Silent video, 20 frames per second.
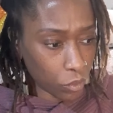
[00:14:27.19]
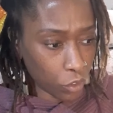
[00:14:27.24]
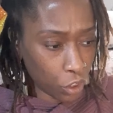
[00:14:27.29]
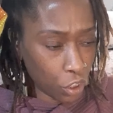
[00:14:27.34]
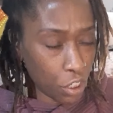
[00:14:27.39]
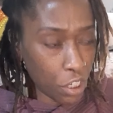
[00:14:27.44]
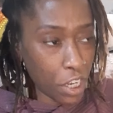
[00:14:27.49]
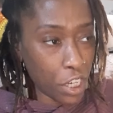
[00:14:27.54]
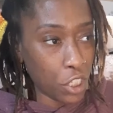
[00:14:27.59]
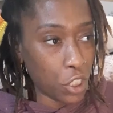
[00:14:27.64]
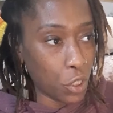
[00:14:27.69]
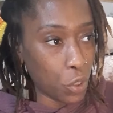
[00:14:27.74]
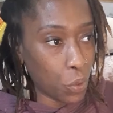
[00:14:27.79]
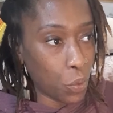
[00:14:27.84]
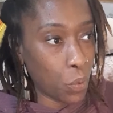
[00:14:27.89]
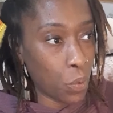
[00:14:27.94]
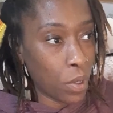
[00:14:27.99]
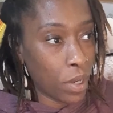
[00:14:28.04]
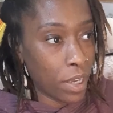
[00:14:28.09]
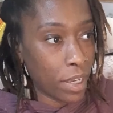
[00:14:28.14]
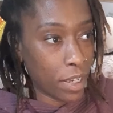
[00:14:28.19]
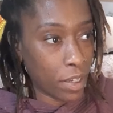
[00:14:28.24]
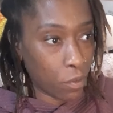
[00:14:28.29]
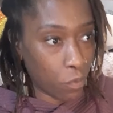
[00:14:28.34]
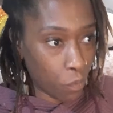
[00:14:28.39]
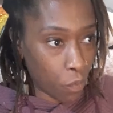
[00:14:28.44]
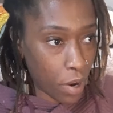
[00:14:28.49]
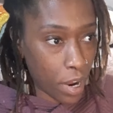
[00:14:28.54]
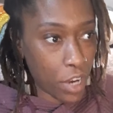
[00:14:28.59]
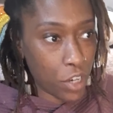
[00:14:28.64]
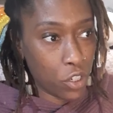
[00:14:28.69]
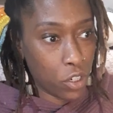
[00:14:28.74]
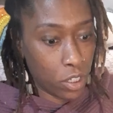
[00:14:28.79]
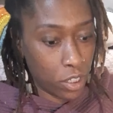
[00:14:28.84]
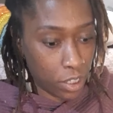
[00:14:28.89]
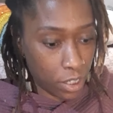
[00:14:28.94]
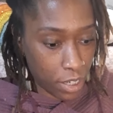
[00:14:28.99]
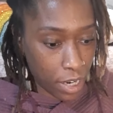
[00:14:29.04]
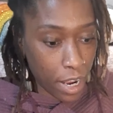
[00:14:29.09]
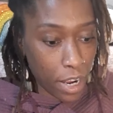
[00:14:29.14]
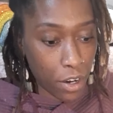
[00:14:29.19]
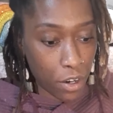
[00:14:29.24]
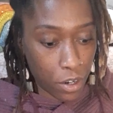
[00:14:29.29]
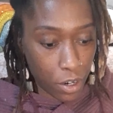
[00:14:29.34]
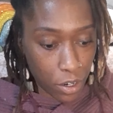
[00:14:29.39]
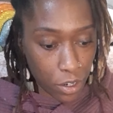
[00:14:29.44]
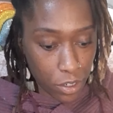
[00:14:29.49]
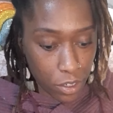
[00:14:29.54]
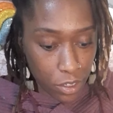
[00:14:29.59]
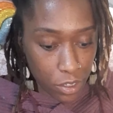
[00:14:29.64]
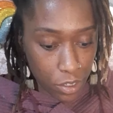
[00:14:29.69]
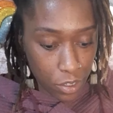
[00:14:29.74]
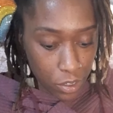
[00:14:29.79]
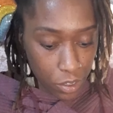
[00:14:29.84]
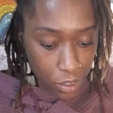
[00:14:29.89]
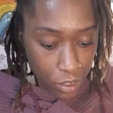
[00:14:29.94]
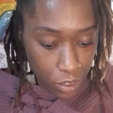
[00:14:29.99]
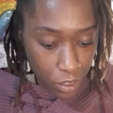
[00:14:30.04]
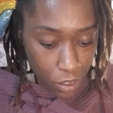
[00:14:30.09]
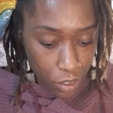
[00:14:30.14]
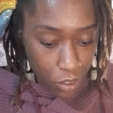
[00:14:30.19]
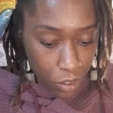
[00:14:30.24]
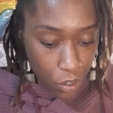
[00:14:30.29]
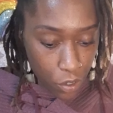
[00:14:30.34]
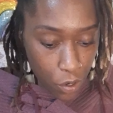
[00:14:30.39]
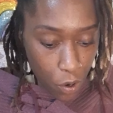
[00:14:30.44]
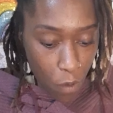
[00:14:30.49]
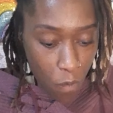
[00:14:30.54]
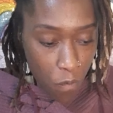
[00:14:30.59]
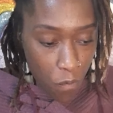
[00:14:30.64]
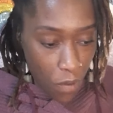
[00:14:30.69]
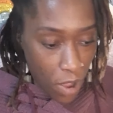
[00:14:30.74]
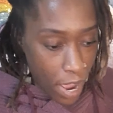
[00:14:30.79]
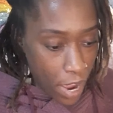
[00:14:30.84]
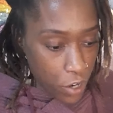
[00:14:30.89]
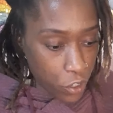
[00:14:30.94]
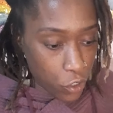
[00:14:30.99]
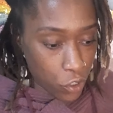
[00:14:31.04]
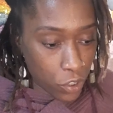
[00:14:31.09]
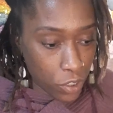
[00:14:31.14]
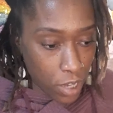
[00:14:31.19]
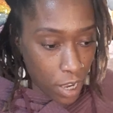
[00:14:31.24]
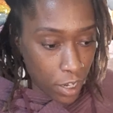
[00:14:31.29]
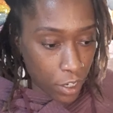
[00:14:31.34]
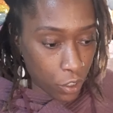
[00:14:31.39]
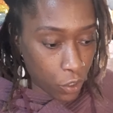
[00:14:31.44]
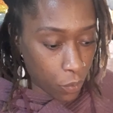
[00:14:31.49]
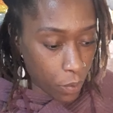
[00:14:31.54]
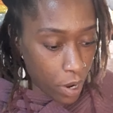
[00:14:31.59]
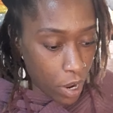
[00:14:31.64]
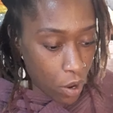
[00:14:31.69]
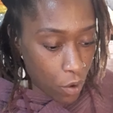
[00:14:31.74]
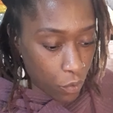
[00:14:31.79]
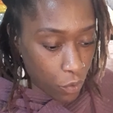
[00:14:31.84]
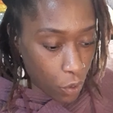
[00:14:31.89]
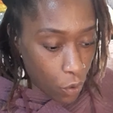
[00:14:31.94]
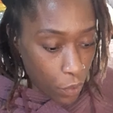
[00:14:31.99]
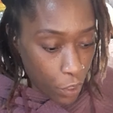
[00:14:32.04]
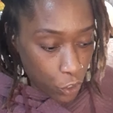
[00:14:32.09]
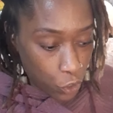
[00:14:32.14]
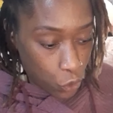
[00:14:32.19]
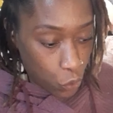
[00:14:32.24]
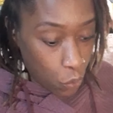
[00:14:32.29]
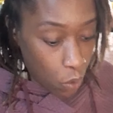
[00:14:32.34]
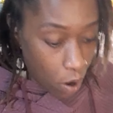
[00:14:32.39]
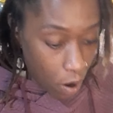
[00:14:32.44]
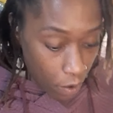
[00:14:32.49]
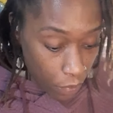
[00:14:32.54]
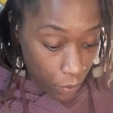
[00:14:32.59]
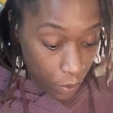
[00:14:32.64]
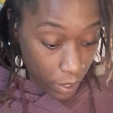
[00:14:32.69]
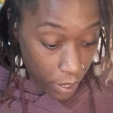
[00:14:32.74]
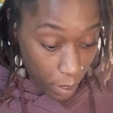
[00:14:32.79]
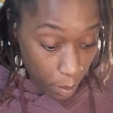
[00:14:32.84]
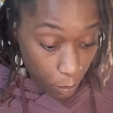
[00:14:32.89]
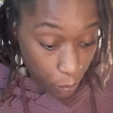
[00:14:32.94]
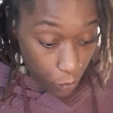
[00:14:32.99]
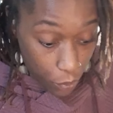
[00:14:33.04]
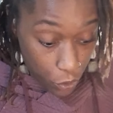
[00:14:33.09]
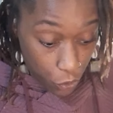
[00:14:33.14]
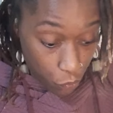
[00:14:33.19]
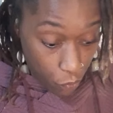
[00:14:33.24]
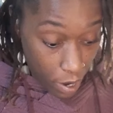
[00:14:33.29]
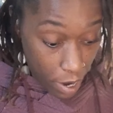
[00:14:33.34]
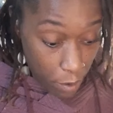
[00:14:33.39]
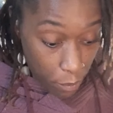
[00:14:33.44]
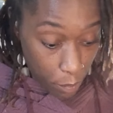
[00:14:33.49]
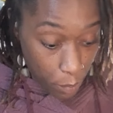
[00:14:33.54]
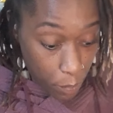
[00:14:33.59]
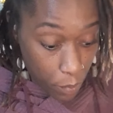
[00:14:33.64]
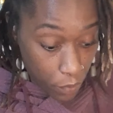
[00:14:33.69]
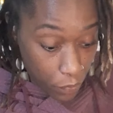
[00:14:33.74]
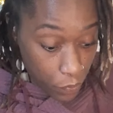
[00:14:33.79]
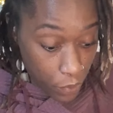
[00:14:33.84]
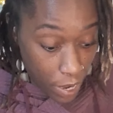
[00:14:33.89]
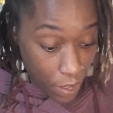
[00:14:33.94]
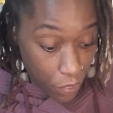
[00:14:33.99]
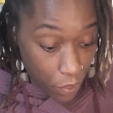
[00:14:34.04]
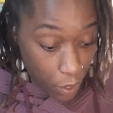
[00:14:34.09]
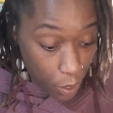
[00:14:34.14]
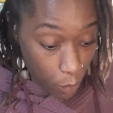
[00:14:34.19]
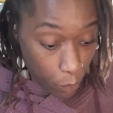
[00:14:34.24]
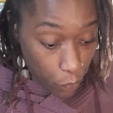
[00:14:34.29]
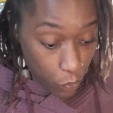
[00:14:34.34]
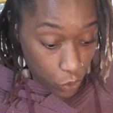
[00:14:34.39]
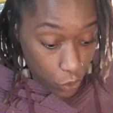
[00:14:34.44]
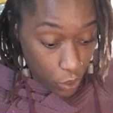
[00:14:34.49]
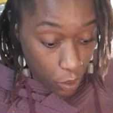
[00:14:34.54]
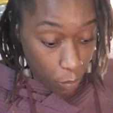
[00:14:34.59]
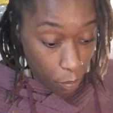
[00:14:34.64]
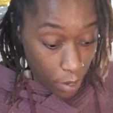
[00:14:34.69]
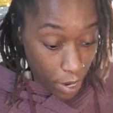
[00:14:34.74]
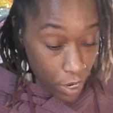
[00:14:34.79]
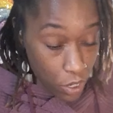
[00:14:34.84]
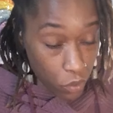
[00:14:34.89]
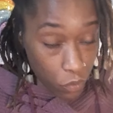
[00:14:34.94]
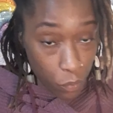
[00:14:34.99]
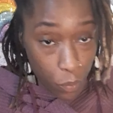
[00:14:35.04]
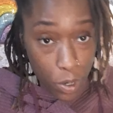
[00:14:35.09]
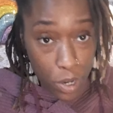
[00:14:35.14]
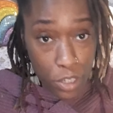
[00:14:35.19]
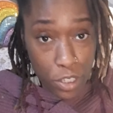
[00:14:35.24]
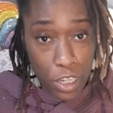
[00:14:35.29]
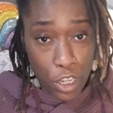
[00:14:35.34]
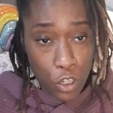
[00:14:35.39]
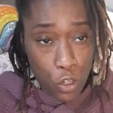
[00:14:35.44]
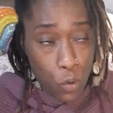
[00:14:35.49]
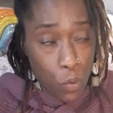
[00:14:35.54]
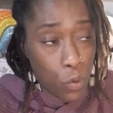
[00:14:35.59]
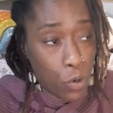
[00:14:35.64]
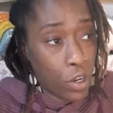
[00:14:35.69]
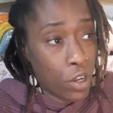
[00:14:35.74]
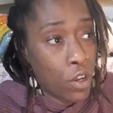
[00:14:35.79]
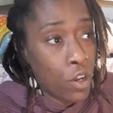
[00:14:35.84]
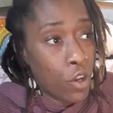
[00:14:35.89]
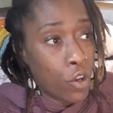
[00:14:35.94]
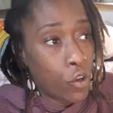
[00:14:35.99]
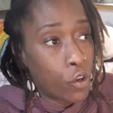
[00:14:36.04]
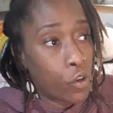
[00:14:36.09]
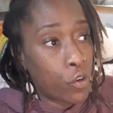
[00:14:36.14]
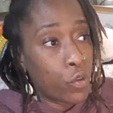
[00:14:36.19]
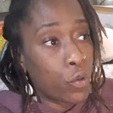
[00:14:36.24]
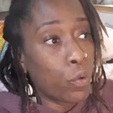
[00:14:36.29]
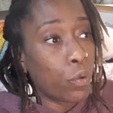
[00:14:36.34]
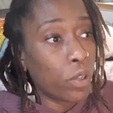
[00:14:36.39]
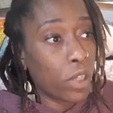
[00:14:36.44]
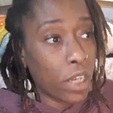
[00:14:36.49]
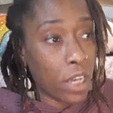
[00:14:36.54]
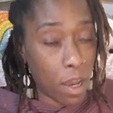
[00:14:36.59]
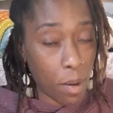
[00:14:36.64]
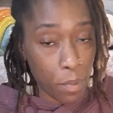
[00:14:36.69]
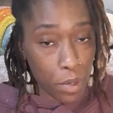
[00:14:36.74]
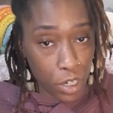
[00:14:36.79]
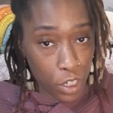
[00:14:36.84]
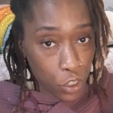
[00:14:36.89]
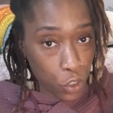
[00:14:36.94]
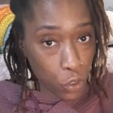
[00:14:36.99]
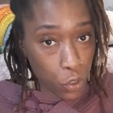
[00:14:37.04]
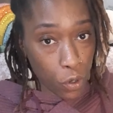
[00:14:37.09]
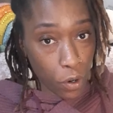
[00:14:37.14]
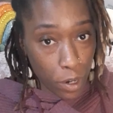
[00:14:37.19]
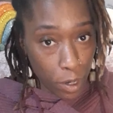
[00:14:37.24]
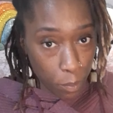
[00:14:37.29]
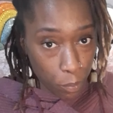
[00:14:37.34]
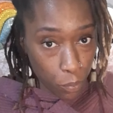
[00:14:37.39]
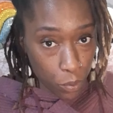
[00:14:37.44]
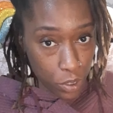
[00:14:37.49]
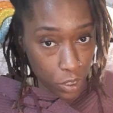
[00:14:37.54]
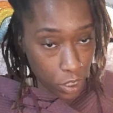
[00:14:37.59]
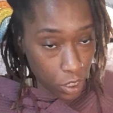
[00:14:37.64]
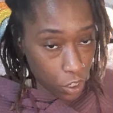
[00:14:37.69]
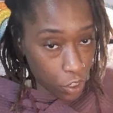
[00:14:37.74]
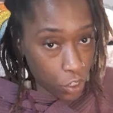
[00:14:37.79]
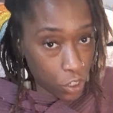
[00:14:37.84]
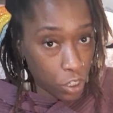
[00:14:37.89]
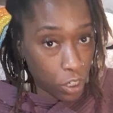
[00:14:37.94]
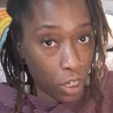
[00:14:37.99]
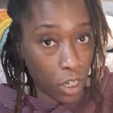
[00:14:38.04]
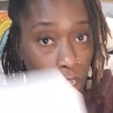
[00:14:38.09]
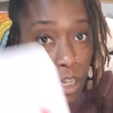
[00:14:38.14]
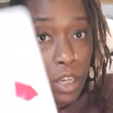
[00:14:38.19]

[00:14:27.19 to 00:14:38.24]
You need to raise your standards. You know, find your solid ground. Know that you are the empress, right? Remember, we had the empress in the page of wands, like you are newly coming into your empress energy.